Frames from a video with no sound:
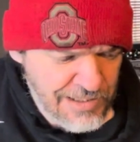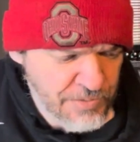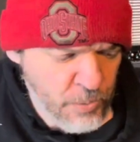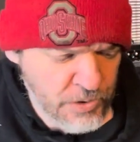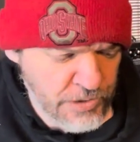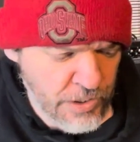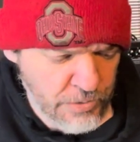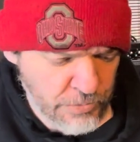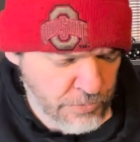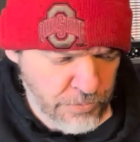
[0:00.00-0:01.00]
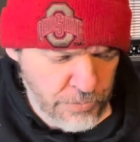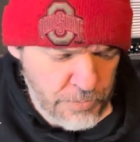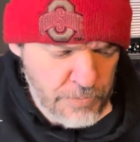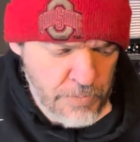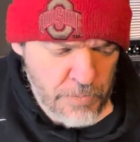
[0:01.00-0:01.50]
4 notes.
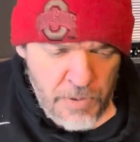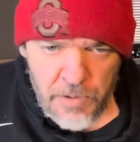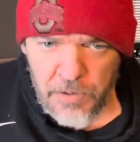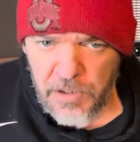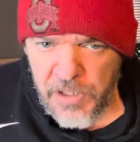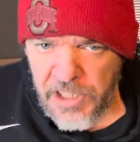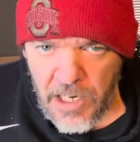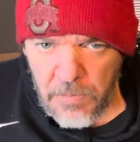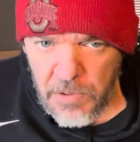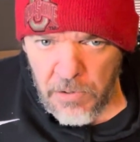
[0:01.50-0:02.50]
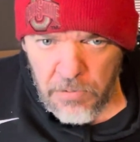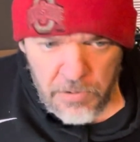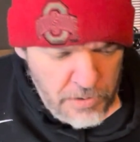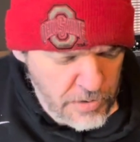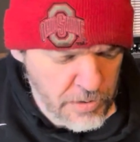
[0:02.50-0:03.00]
You create music.